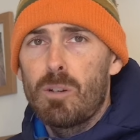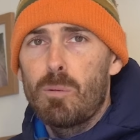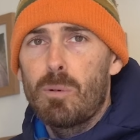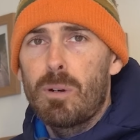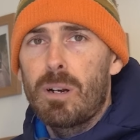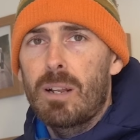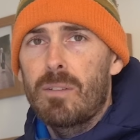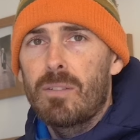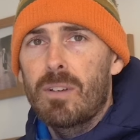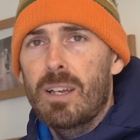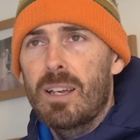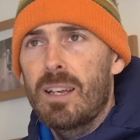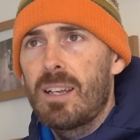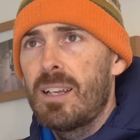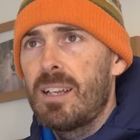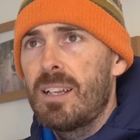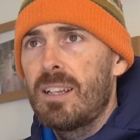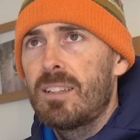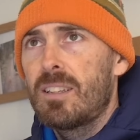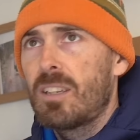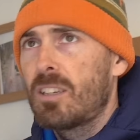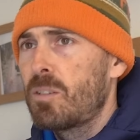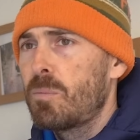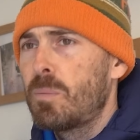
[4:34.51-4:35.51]
whatever,
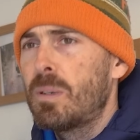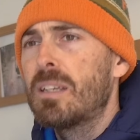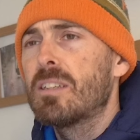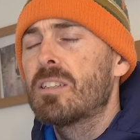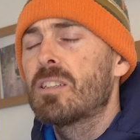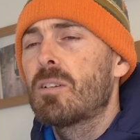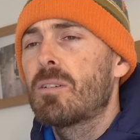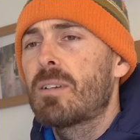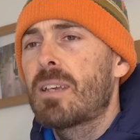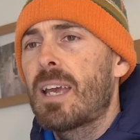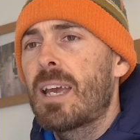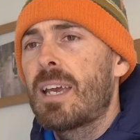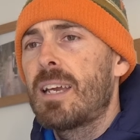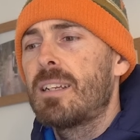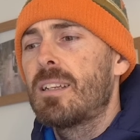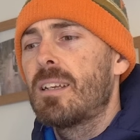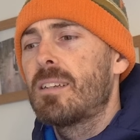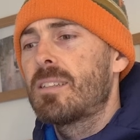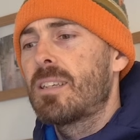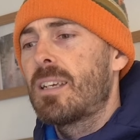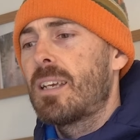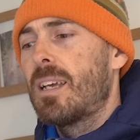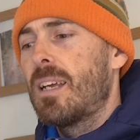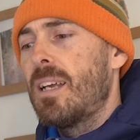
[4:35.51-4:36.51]
doesn't mean it's okay,
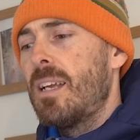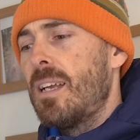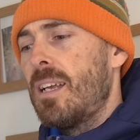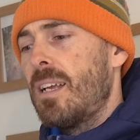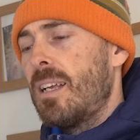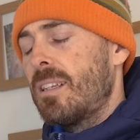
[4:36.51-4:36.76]
does it?